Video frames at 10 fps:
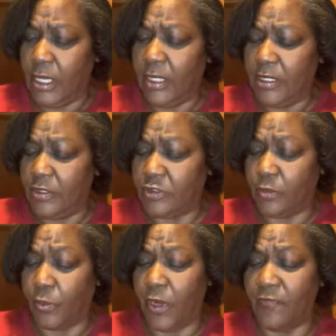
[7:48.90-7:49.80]
And here's
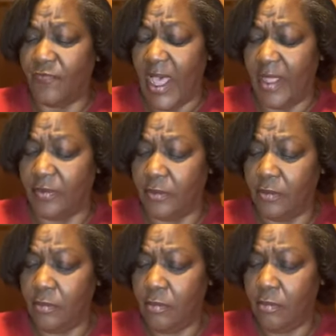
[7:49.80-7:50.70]
the prayer. Father,
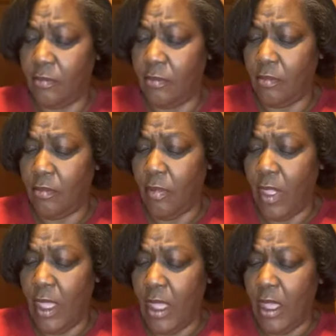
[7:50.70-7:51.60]

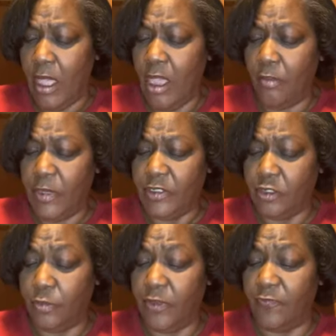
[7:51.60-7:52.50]
help me
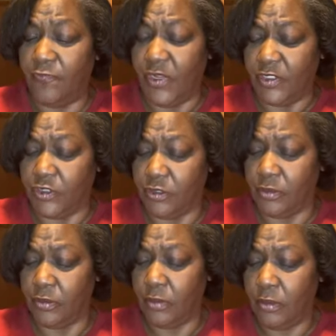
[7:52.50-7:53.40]
to be
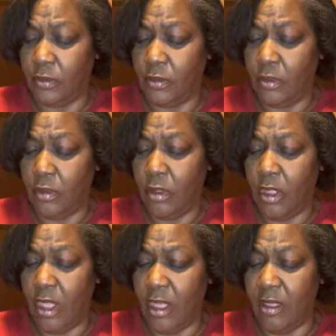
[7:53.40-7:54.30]
fisher
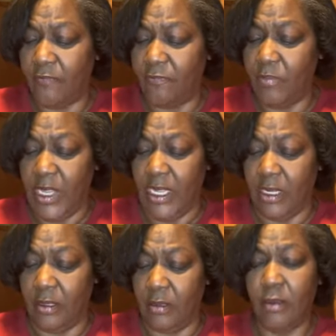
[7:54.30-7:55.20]
of
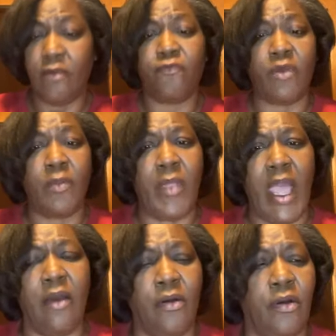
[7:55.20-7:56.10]
men from
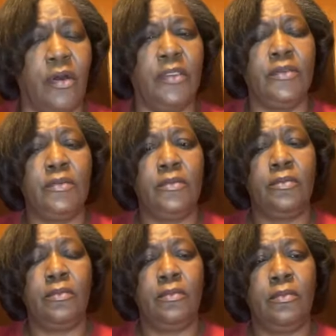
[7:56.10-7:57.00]
now on.
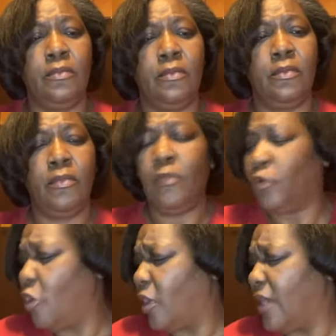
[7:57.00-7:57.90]

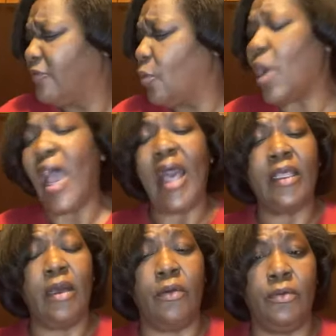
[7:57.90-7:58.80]
Lord, everywhere I
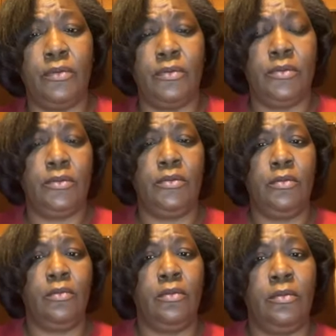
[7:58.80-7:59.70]
go,
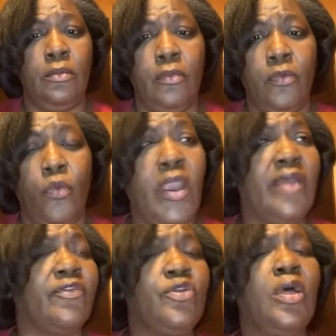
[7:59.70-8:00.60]

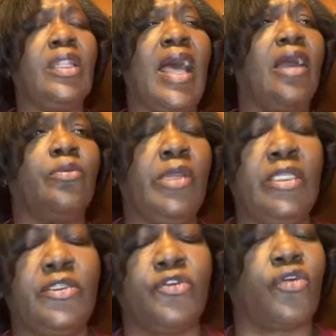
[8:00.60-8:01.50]
wherever you allow
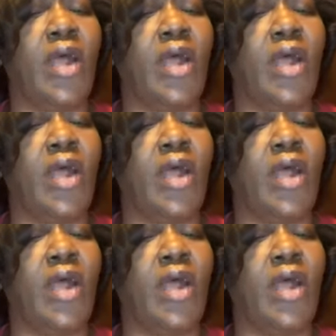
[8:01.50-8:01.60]
me to